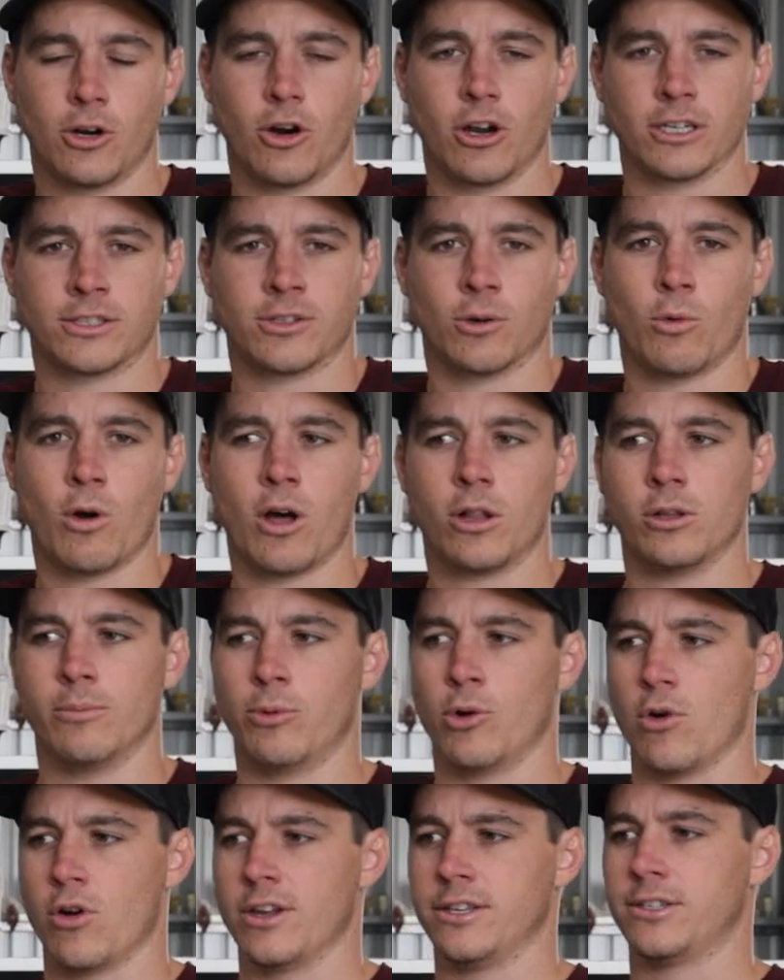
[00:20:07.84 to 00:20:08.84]
All right, so while the
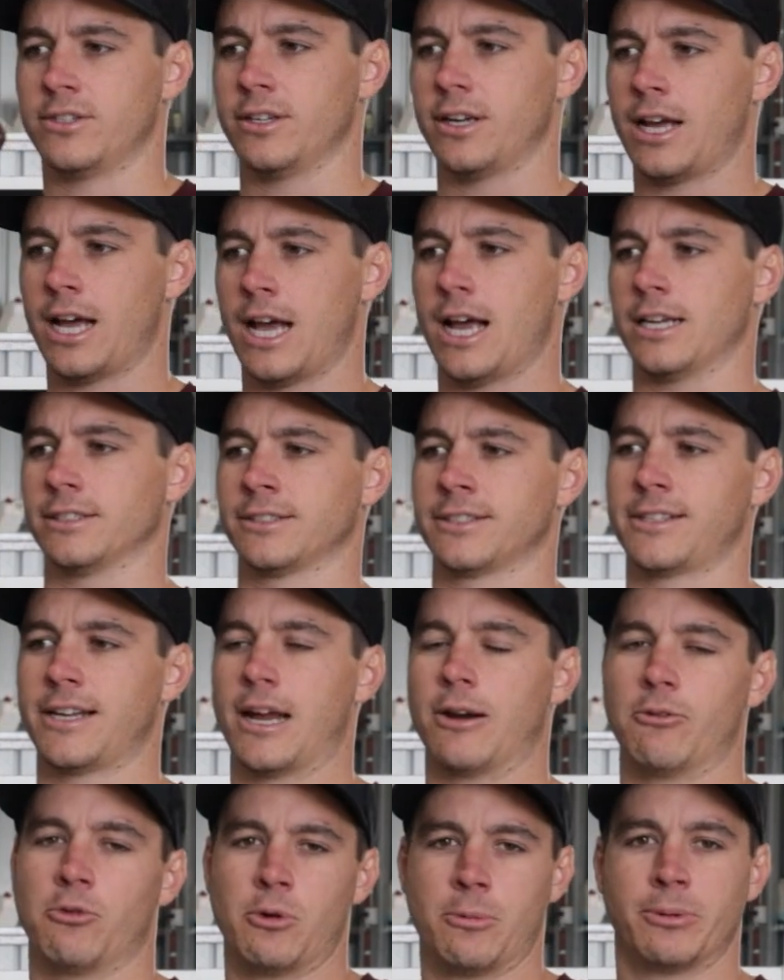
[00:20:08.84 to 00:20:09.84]
boys
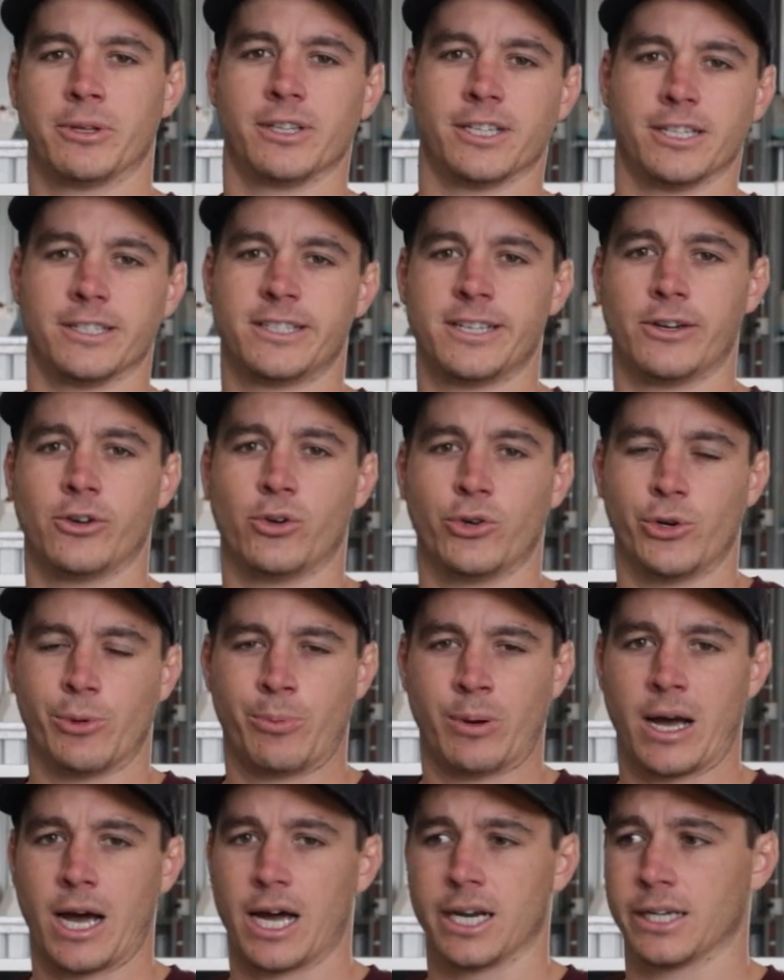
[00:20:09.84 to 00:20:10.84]
start ripping the interior
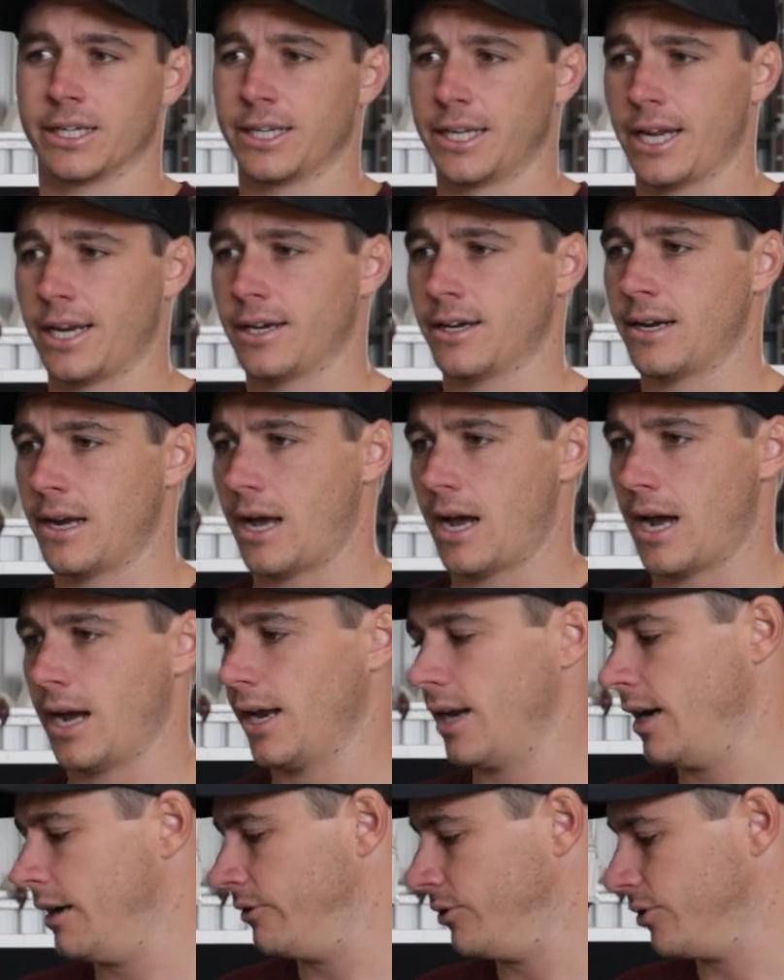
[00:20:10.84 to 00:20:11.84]
apart and getting
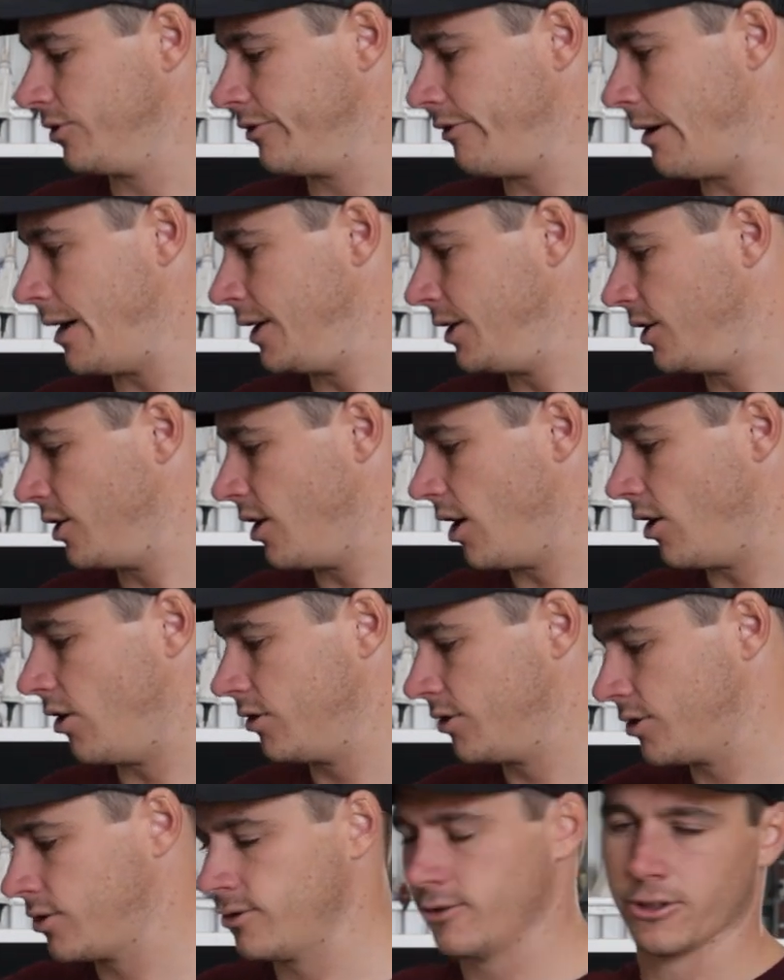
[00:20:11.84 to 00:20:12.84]
everything ready to go,
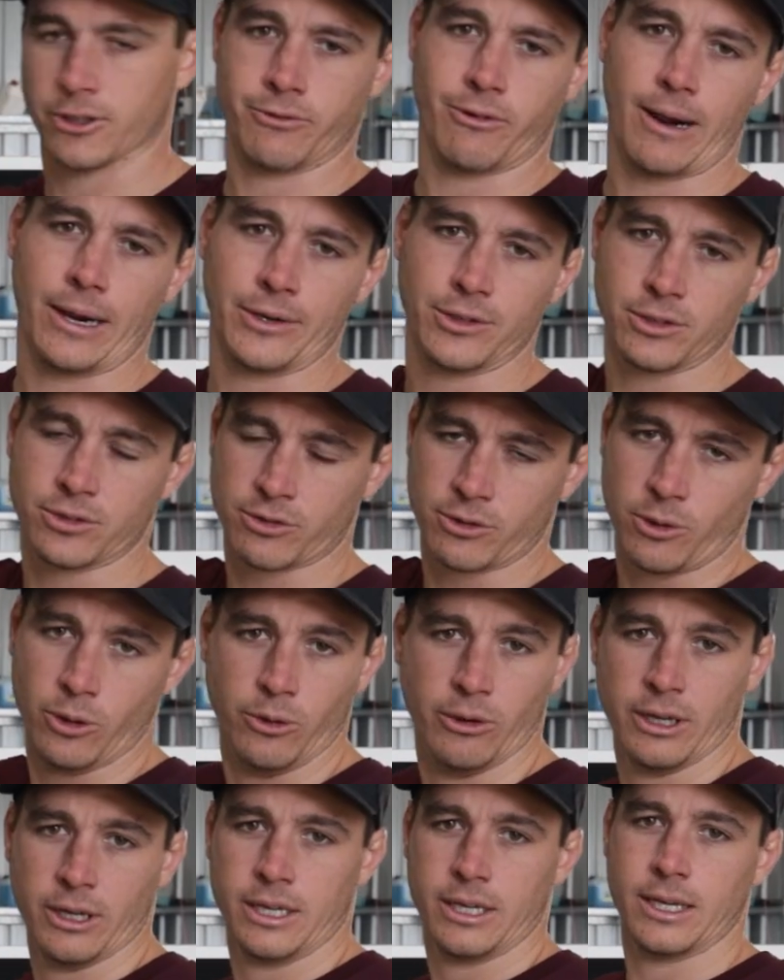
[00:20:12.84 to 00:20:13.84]
I just thought I'd run you
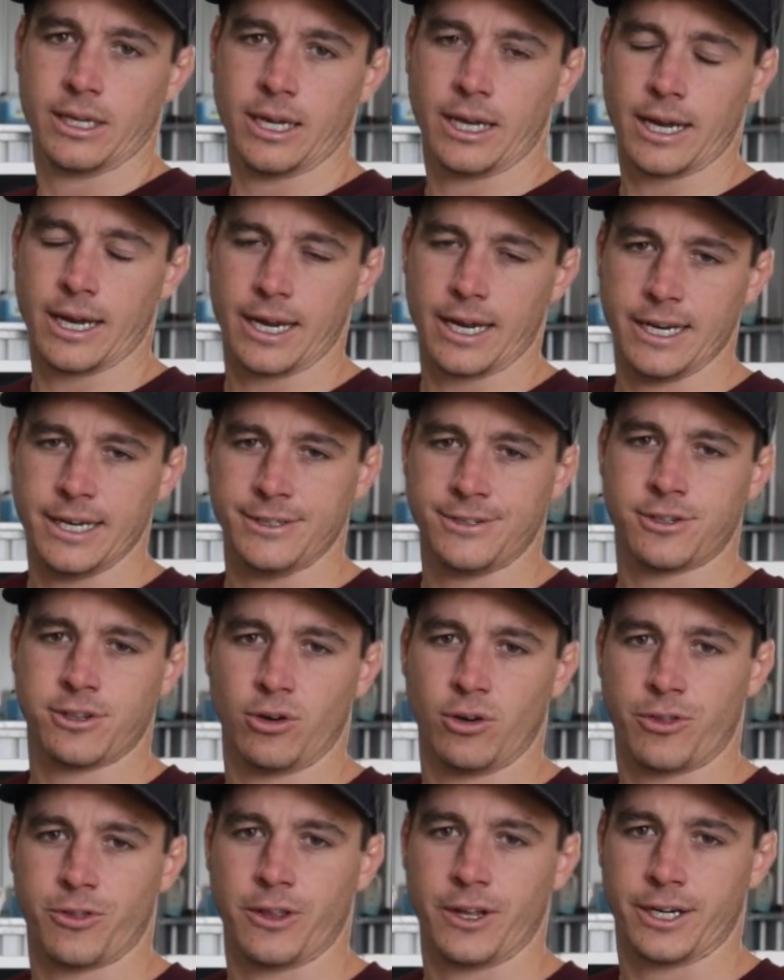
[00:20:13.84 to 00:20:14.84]
through each
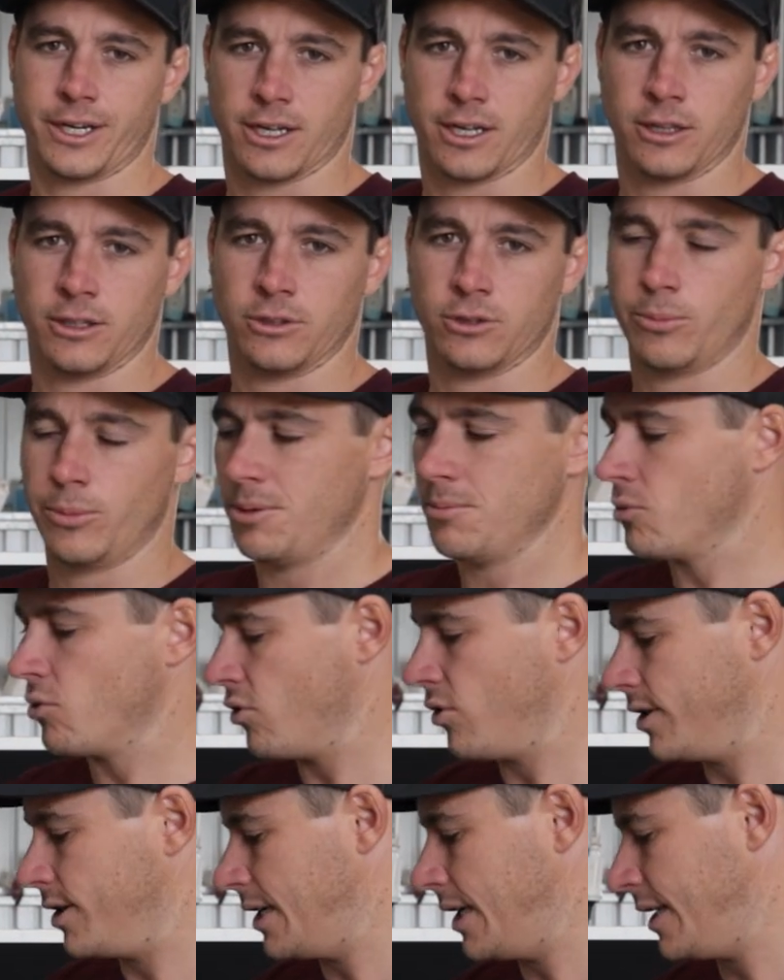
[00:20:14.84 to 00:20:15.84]
little thing a little bit
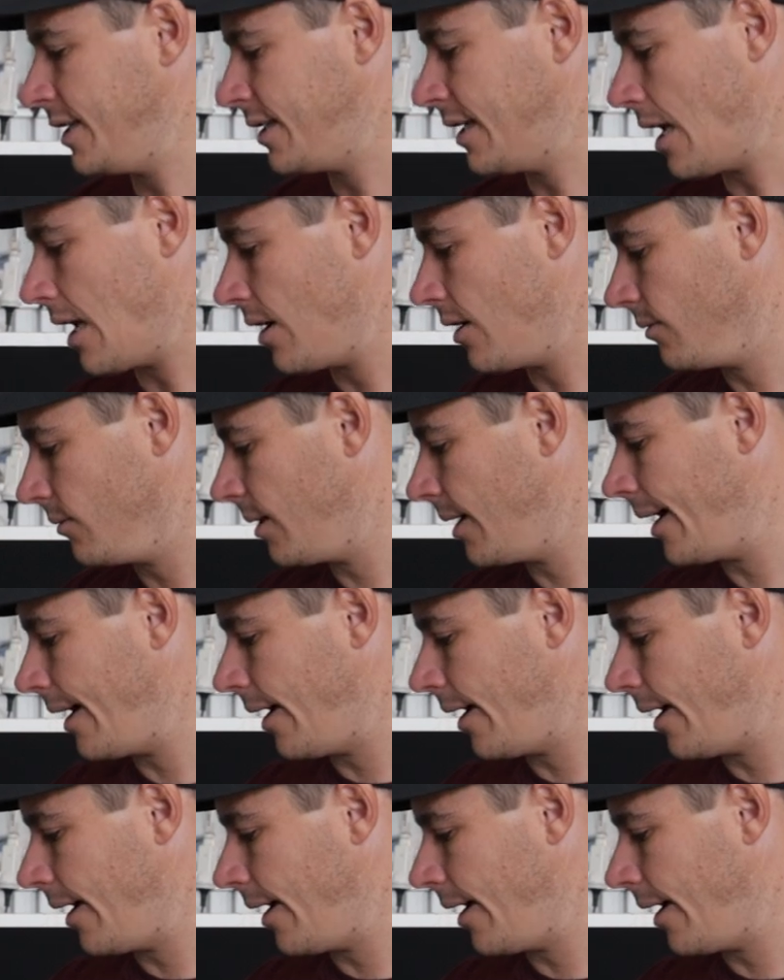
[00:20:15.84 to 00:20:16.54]
more in detail